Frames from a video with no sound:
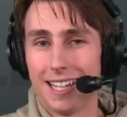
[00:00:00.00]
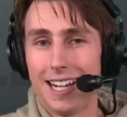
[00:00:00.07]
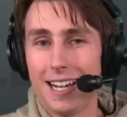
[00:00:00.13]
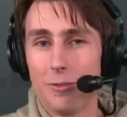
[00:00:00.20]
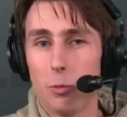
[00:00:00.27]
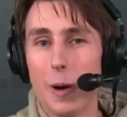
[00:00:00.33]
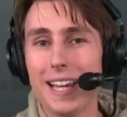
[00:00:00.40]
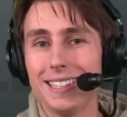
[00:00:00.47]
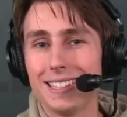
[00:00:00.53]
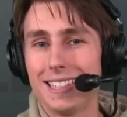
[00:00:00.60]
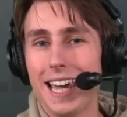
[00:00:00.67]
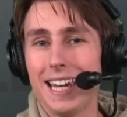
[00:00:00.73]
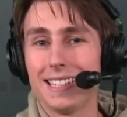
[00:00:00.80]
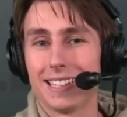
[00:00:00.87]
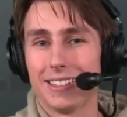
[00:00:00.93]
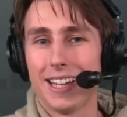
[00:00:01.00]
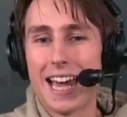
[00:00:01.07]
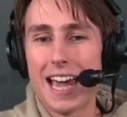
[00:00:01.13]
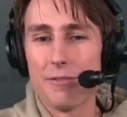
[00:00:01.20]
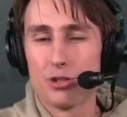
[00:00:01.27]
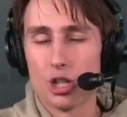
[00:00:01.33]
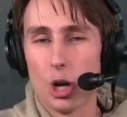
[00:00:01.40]
on Wednesday's
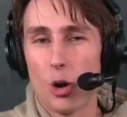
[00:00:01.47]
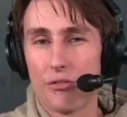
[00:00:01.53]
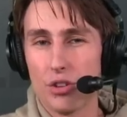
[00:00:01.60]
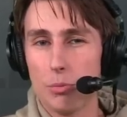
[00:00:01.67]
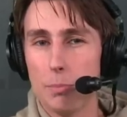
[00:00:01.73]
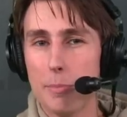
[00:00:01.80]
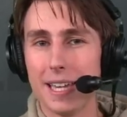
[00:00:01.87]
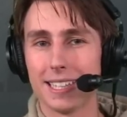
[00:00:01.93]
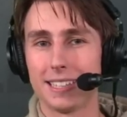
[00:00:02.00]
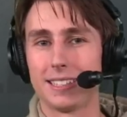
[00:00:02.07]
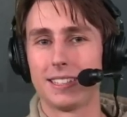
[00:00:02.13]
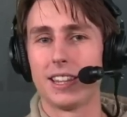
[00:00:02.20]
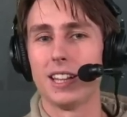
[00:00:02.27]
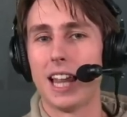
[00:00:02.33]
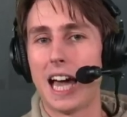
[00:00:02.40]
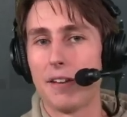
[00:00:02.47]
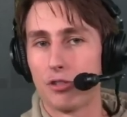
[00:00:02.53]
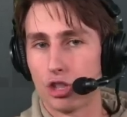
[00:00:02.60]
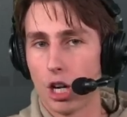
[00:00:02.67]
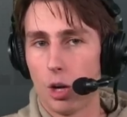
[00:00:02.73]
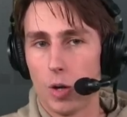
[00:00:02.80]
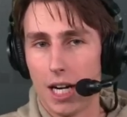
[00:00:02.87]
live show. If you missed the live
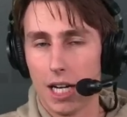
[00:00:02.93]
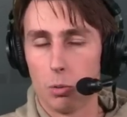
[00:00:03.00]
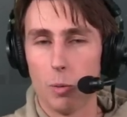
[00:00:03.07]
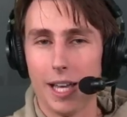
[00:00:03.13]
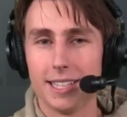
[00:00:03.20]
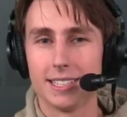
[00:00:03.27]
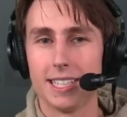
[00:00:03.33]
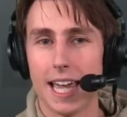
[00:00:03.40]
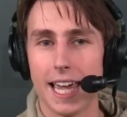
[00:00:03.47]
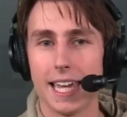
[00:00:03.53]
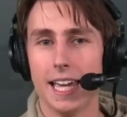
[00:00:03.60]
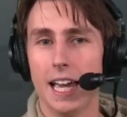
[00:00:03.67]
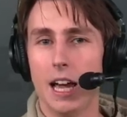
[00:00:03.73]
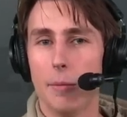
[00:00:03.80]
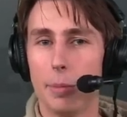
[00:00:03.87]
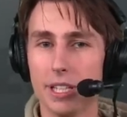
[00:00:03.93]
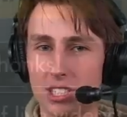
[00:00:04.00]
show on Wednesday, but you